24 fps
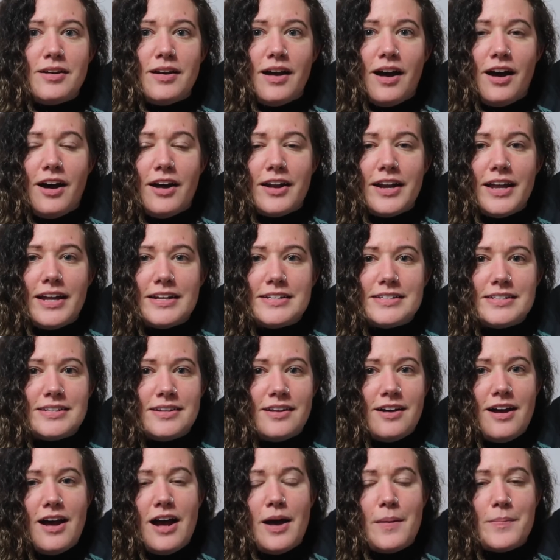on it.
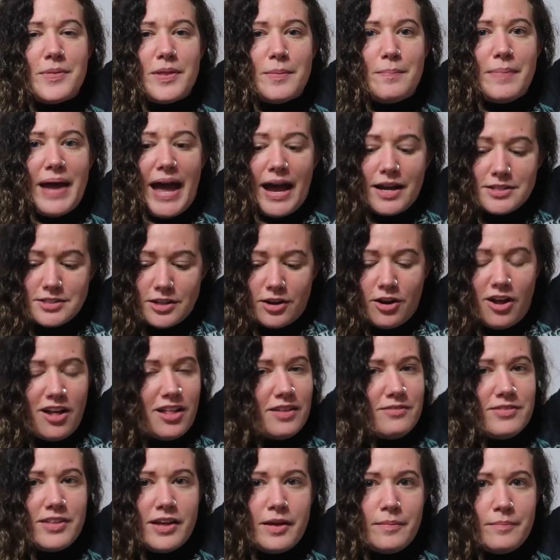The backs on all
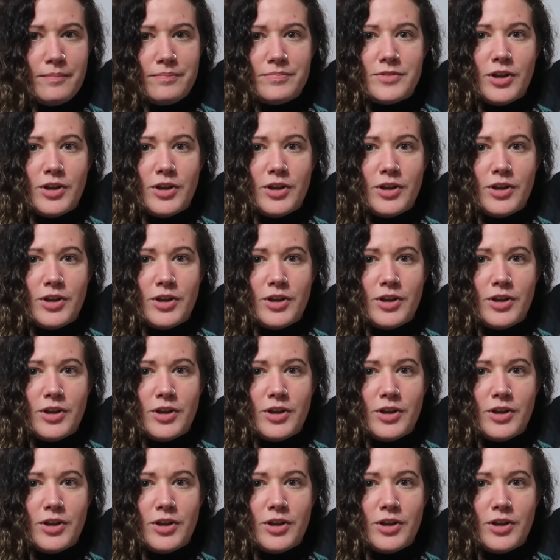of them